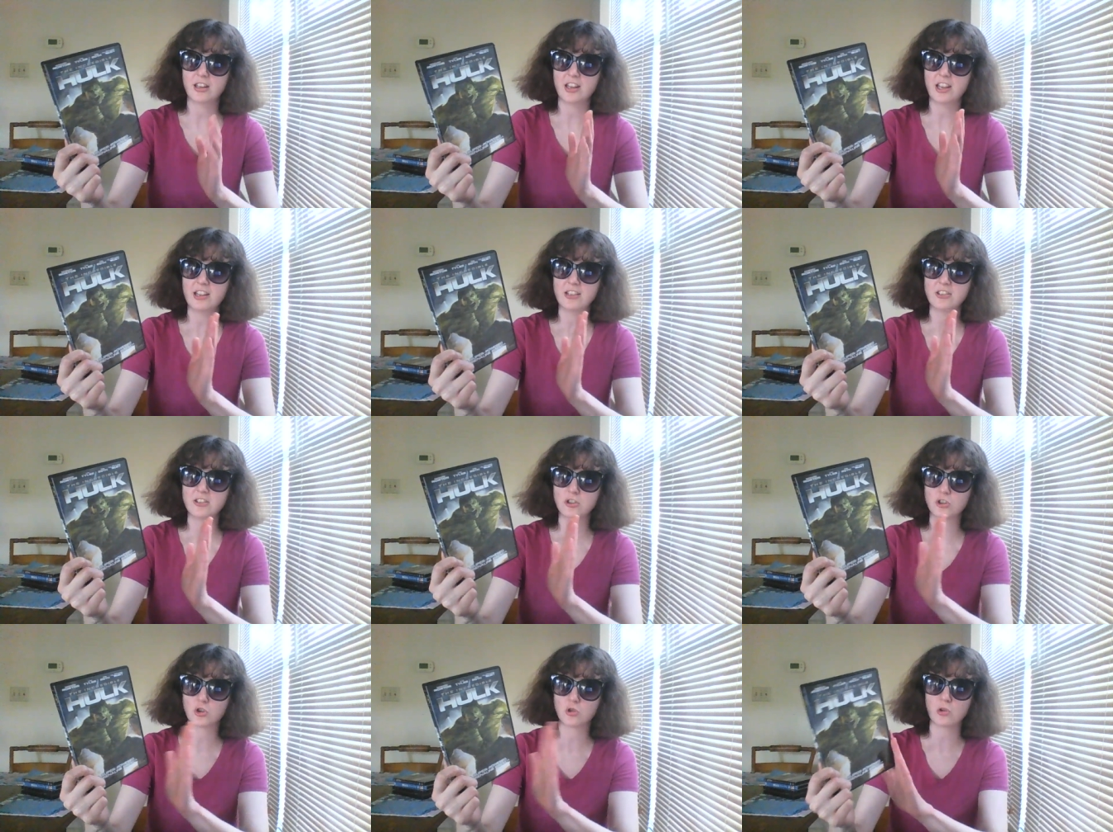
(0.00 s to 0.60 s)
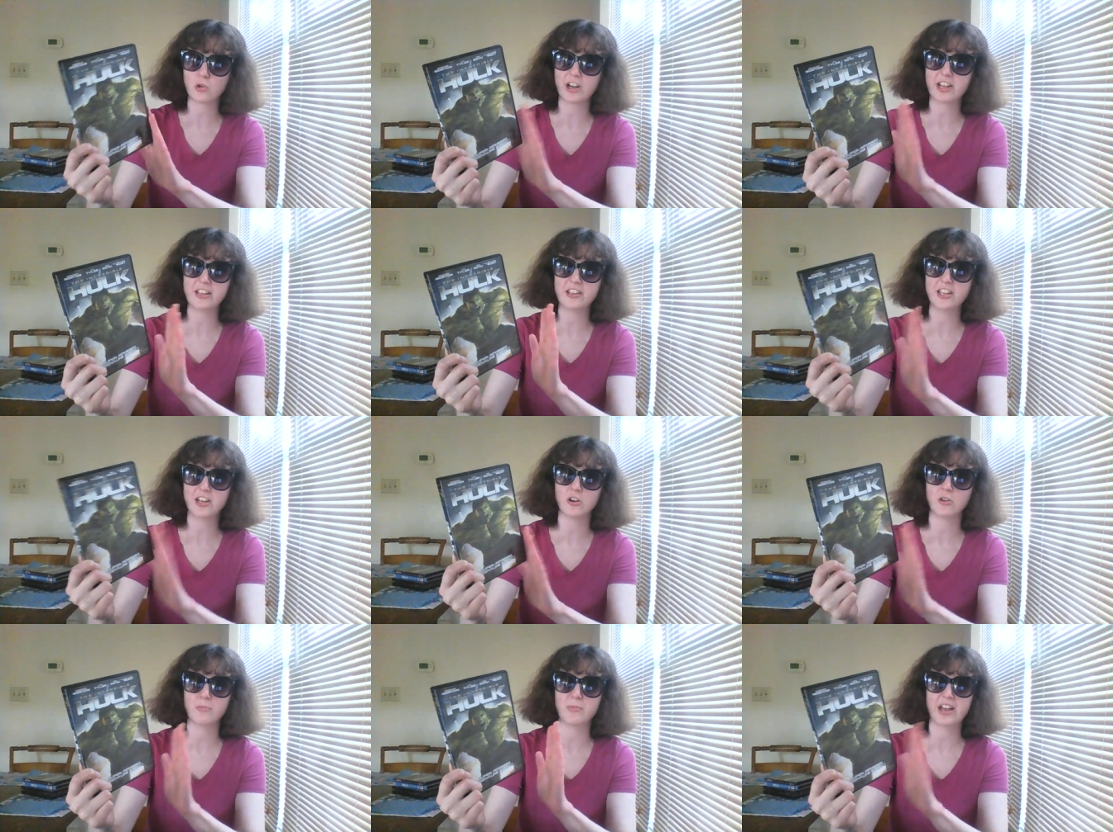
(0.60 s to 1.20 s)
It's a great
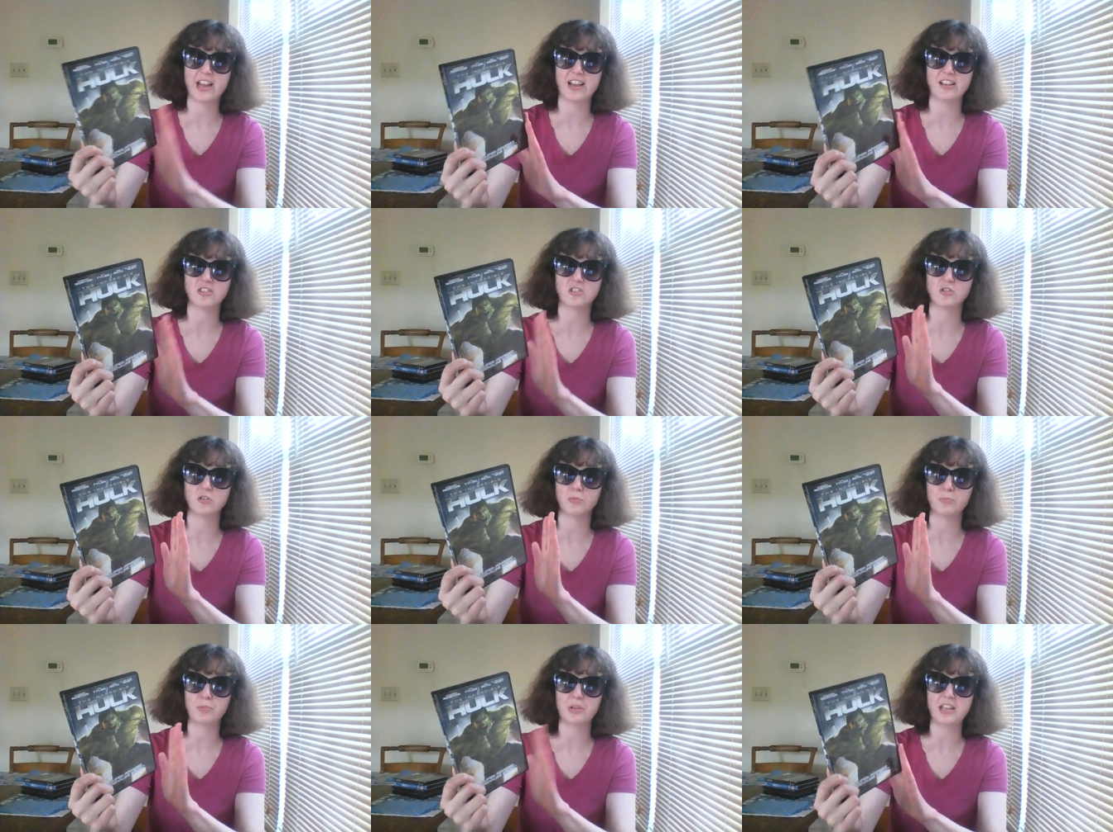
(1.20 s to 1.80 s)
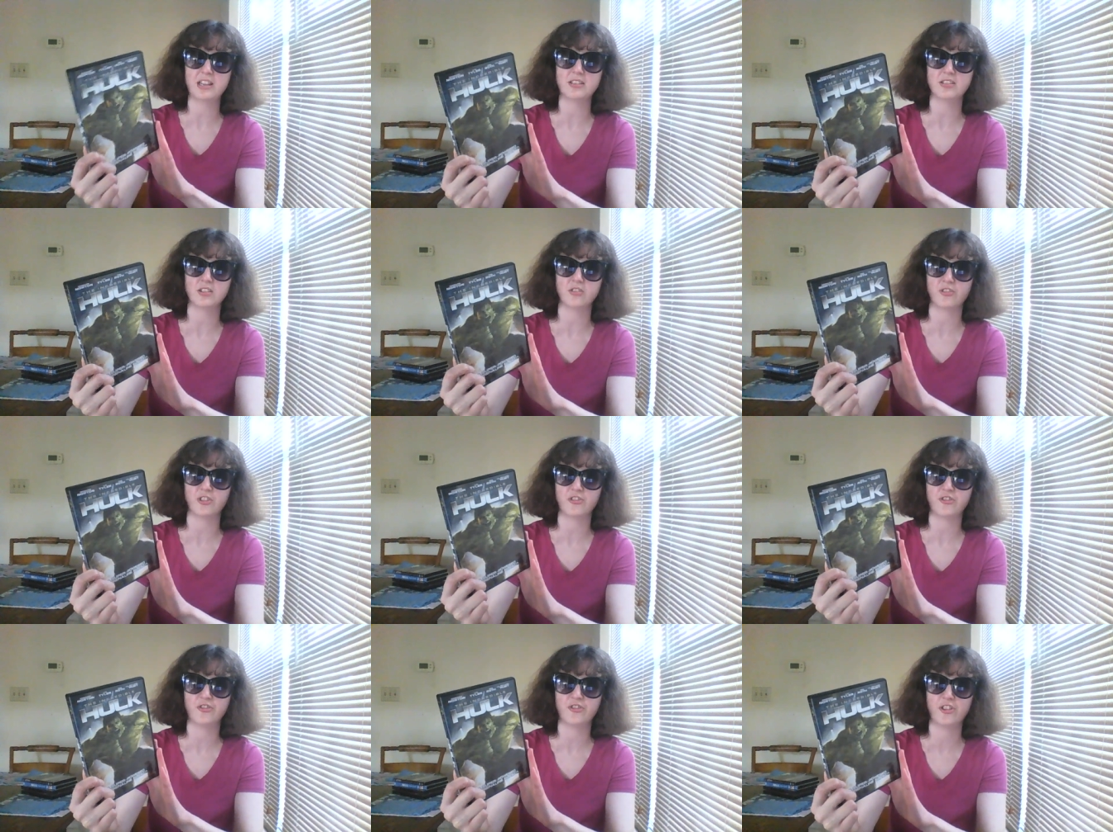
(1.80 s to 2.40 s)
near masterpiece of
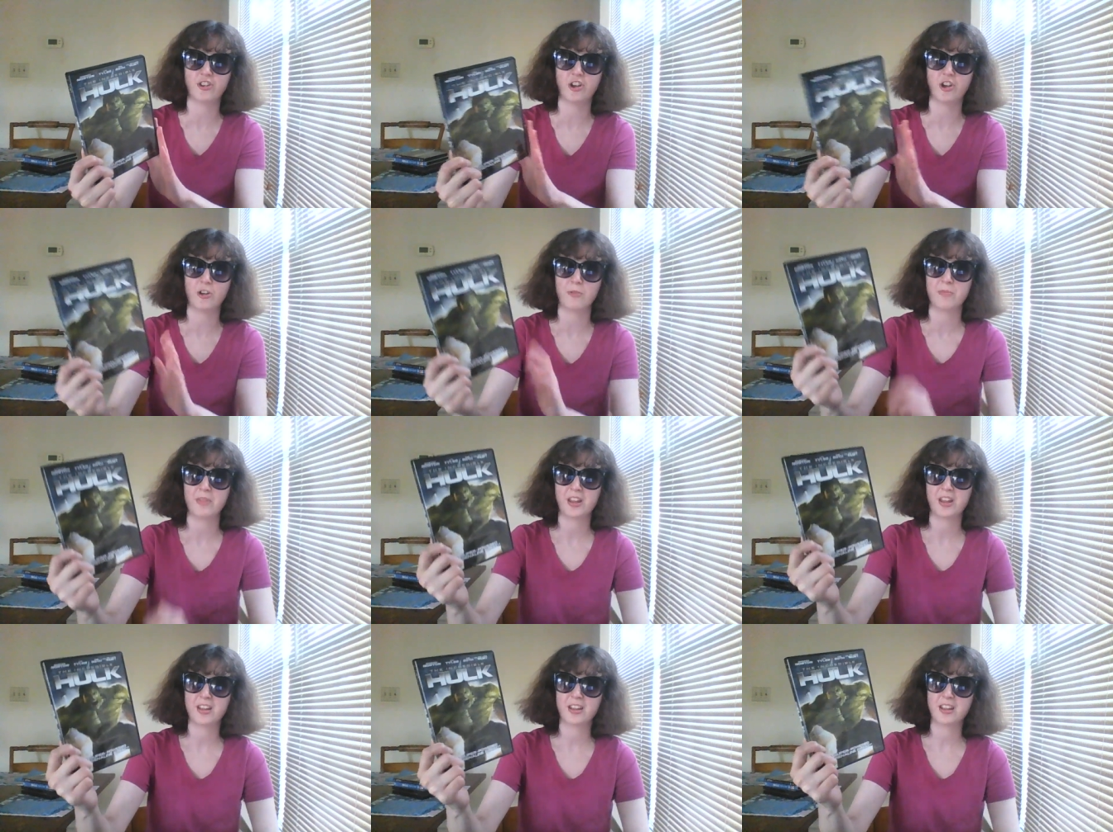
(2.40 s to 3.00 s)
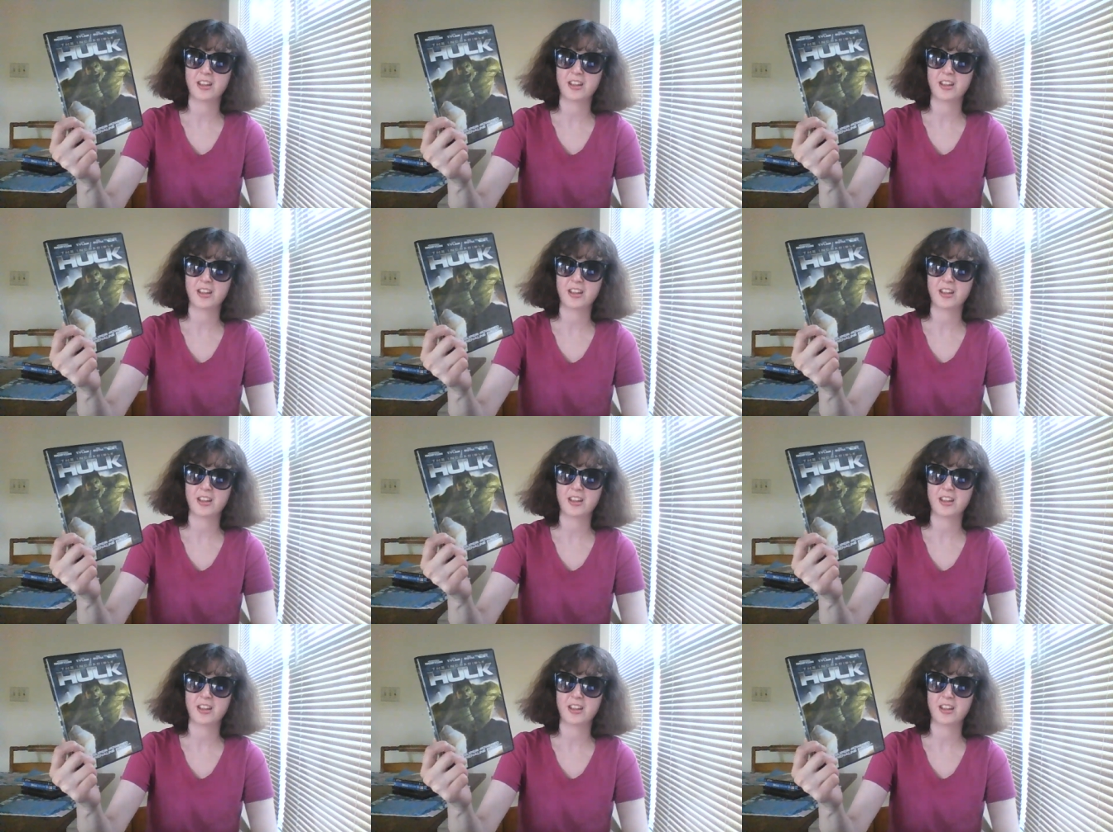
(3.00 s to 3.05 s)
a film,